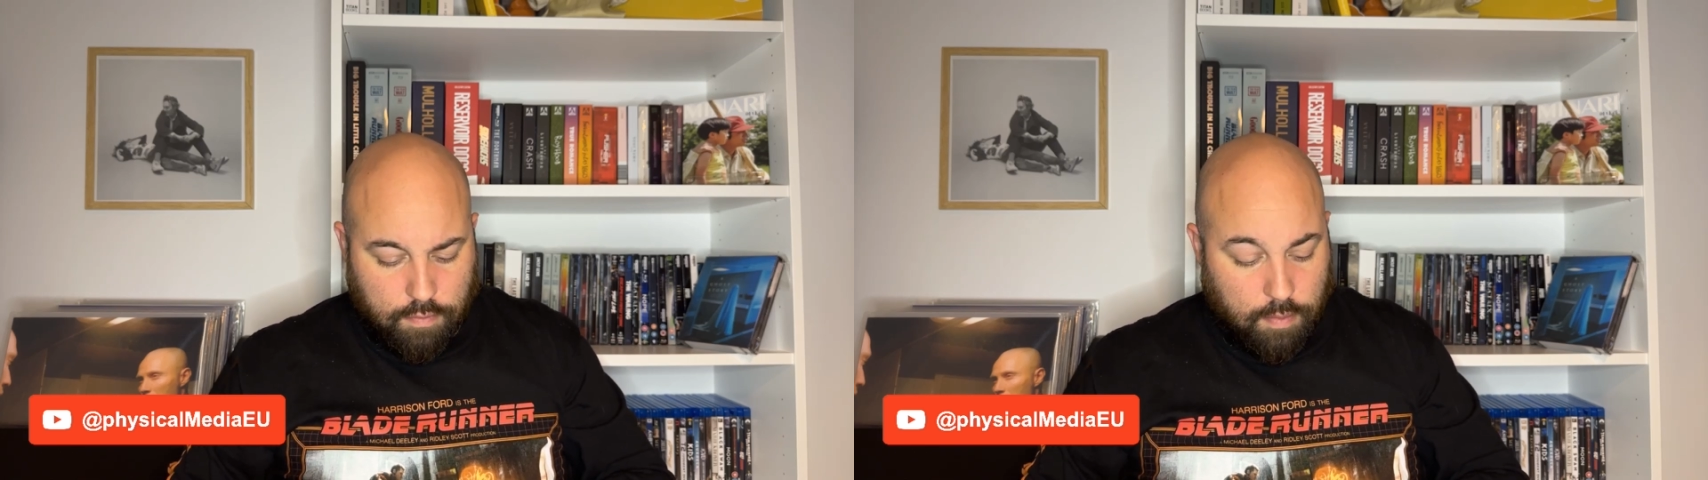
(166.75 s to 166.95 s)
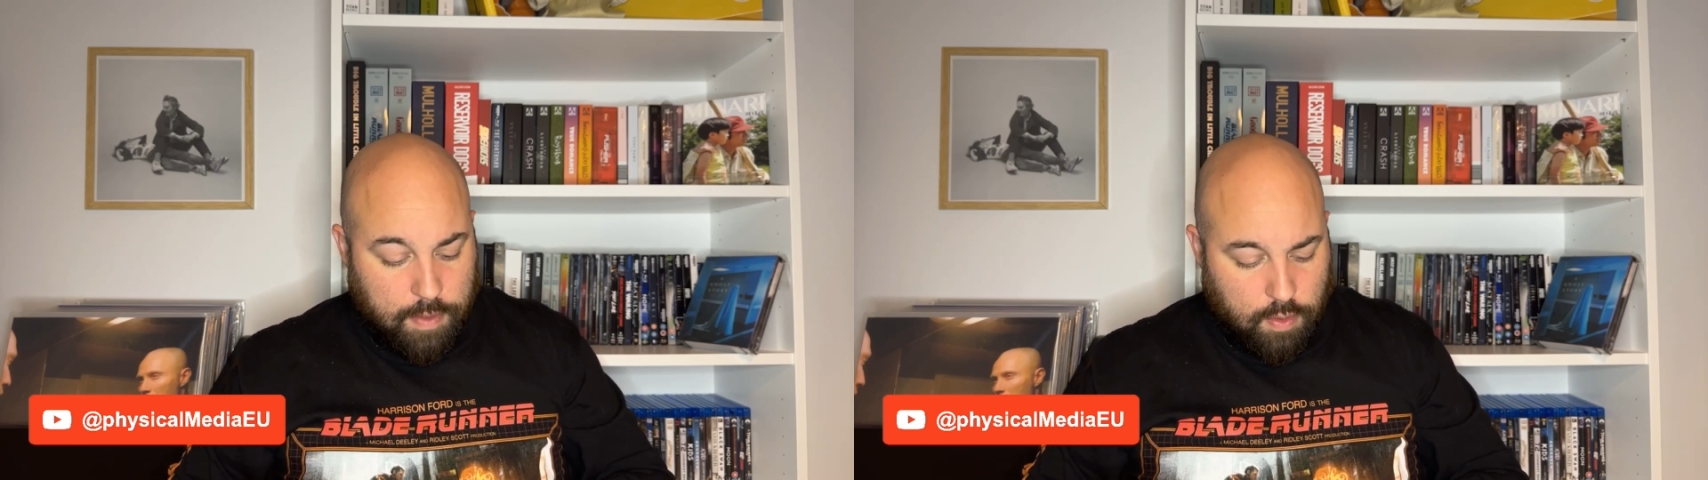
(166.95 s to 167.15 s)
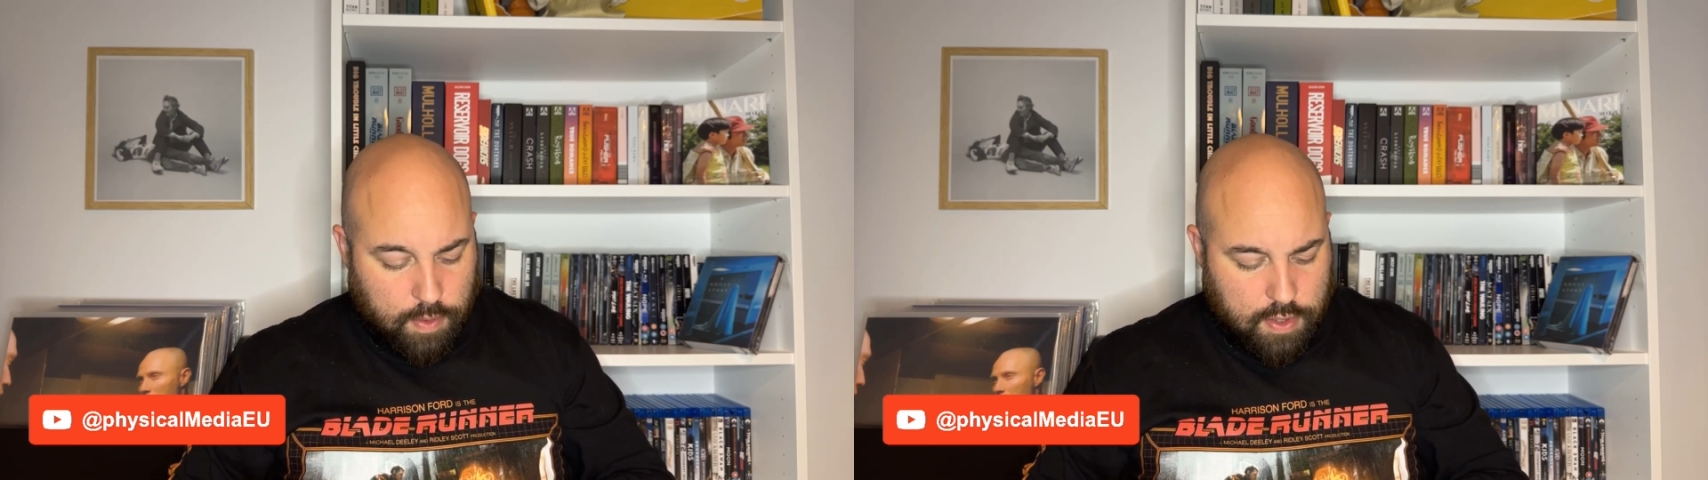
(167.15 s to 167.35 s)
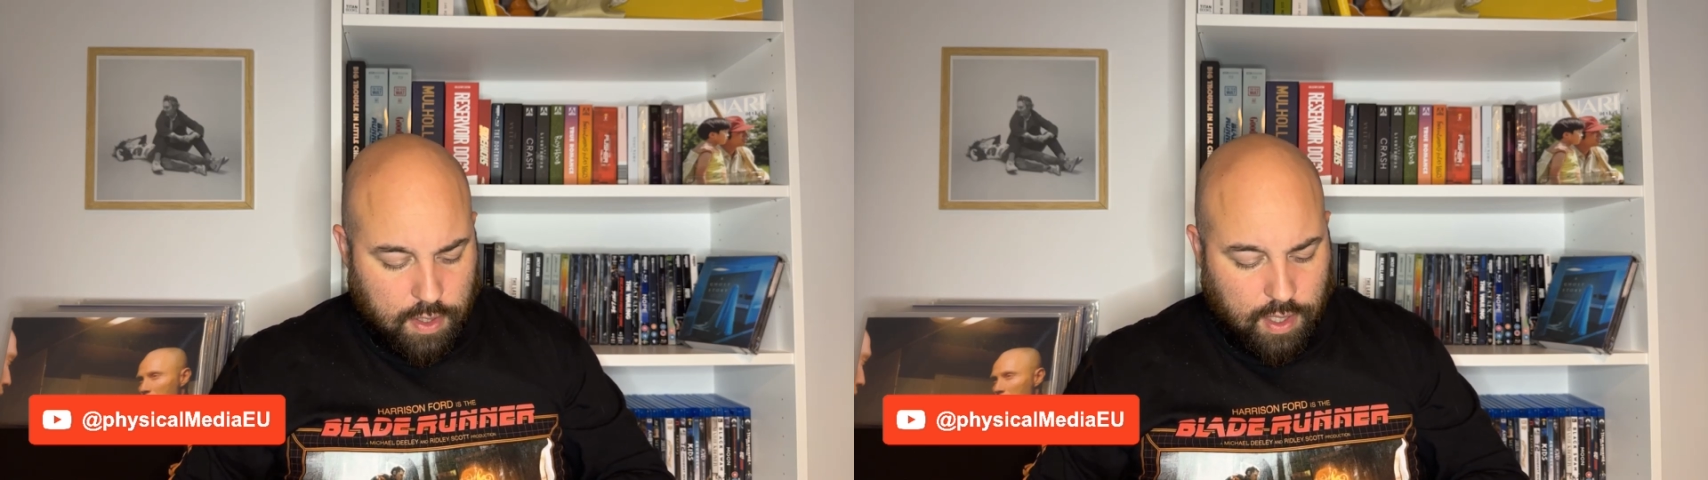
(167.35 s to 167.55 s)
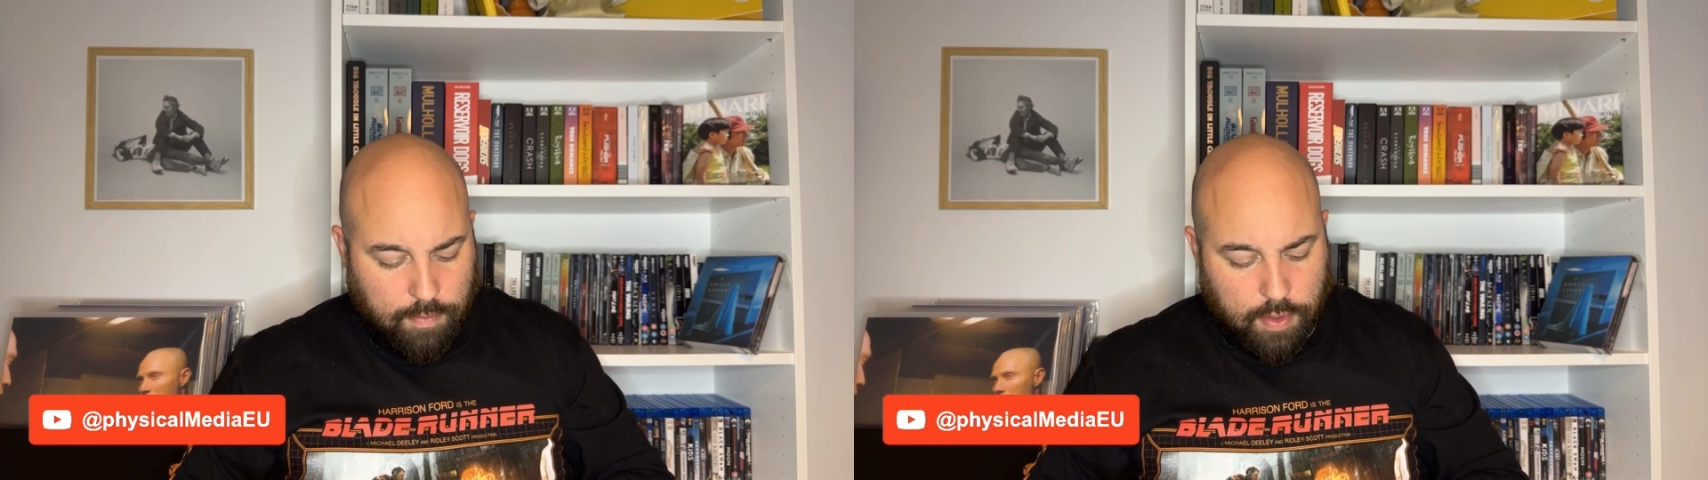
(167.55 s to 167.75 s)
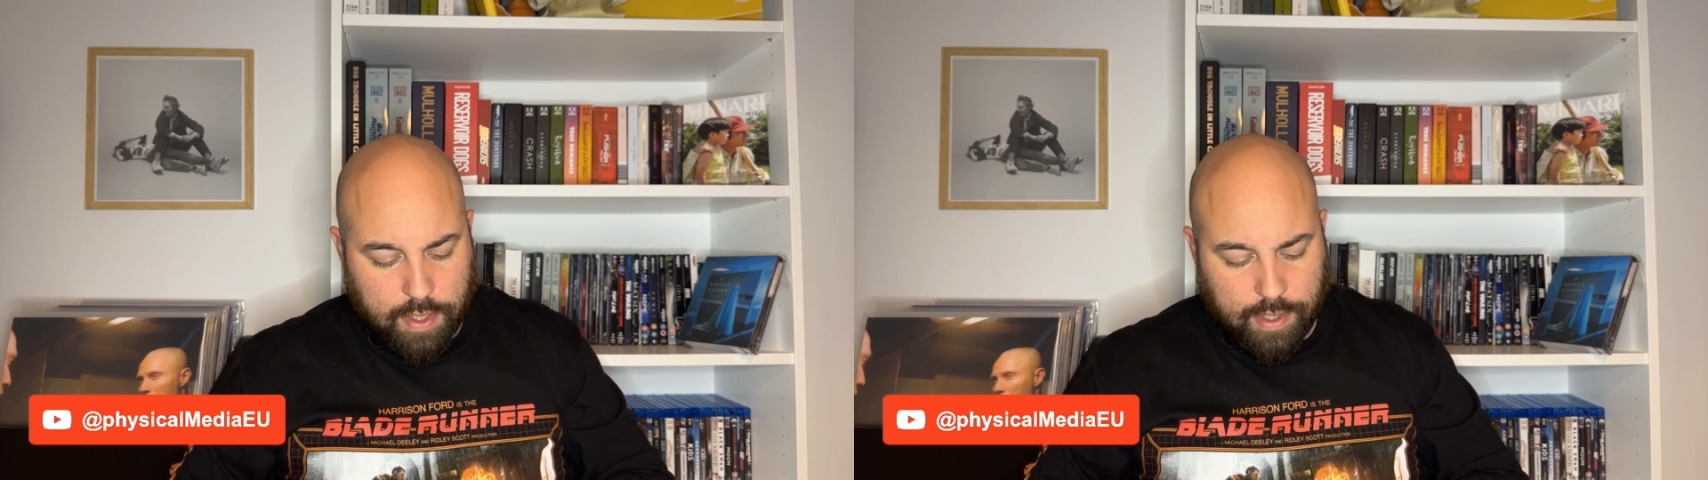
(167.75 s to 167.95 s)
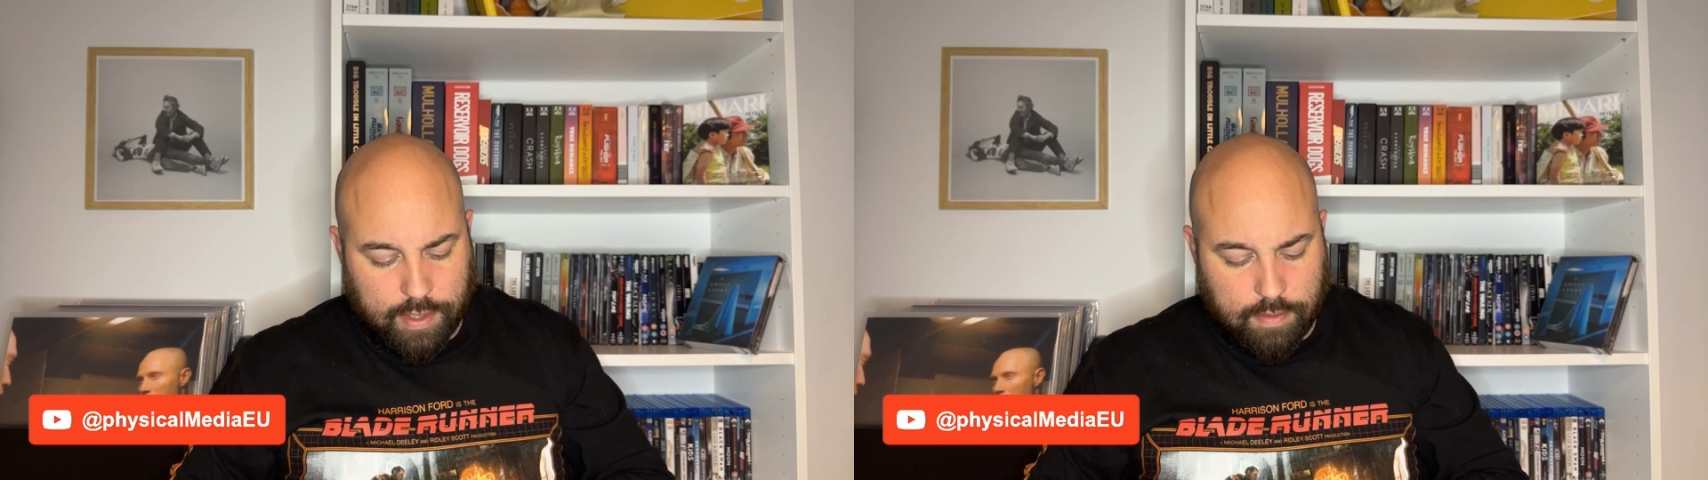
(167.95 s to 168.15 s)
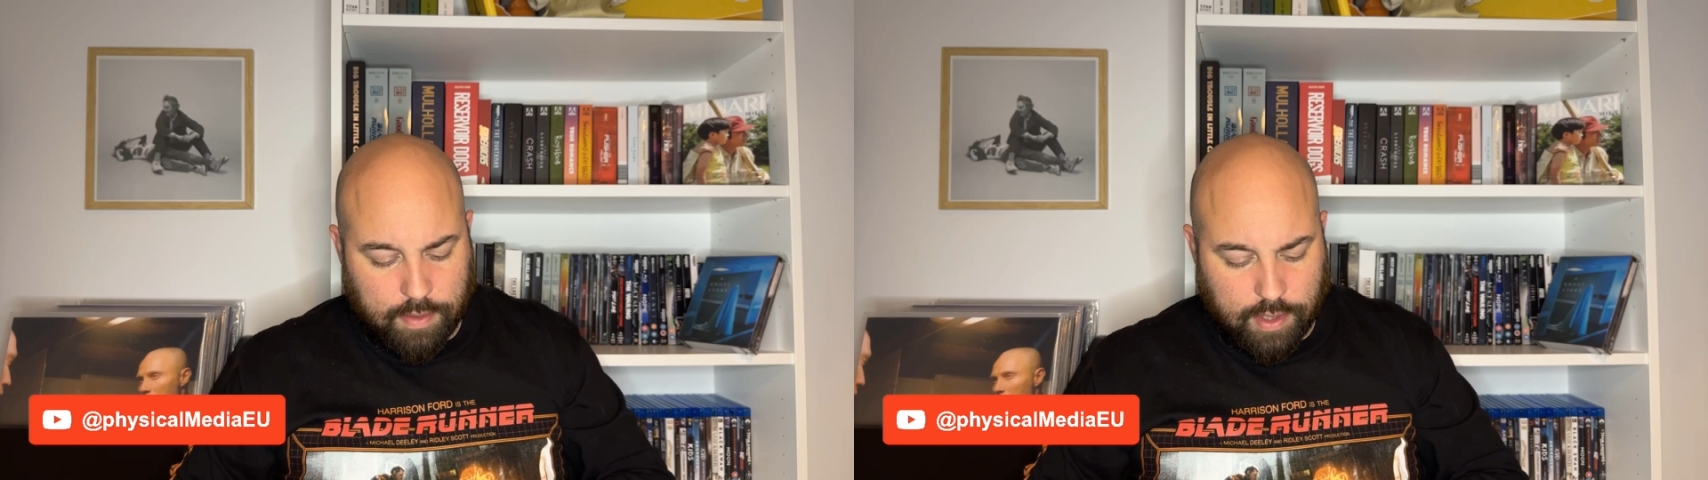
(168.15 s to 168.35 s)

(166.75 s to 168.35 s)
from the original camera negative